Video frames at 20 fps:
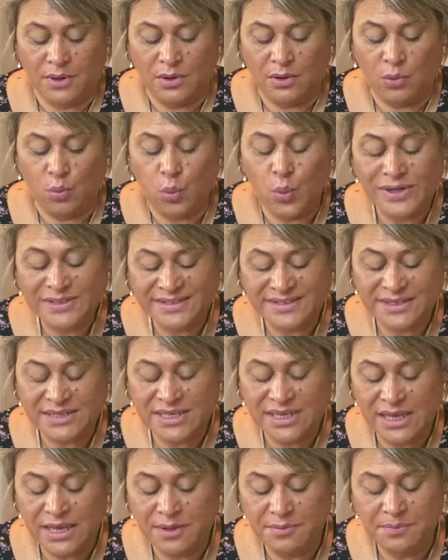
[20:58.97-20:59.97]
once
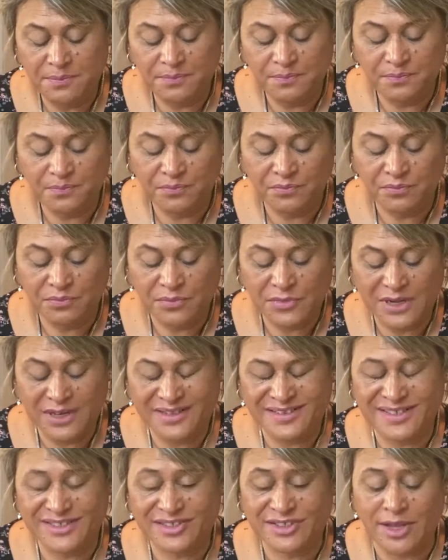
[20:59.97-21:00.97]
again,
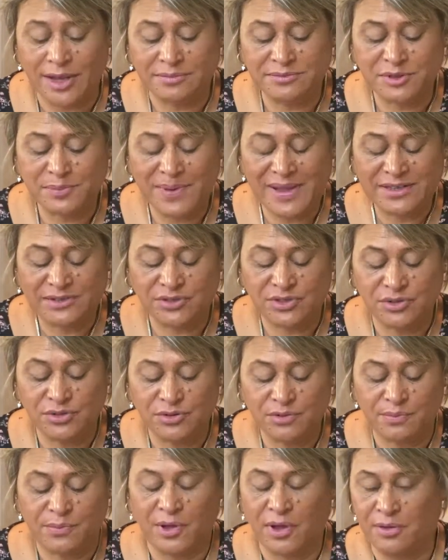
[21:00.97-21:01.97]
this comes back
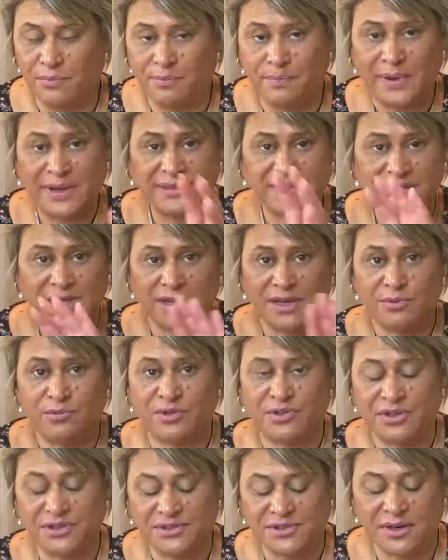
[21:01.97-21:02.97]
to, like, basically
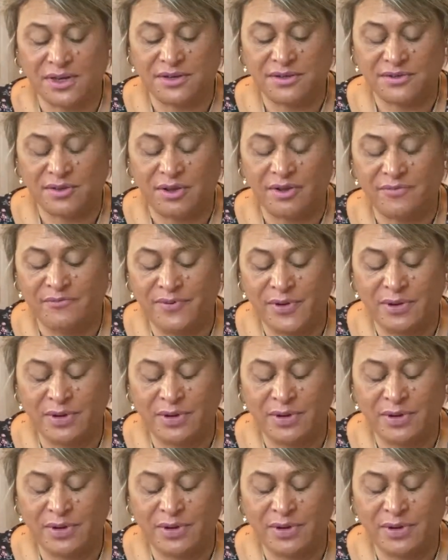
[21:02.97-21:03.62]
with this kind of, I'm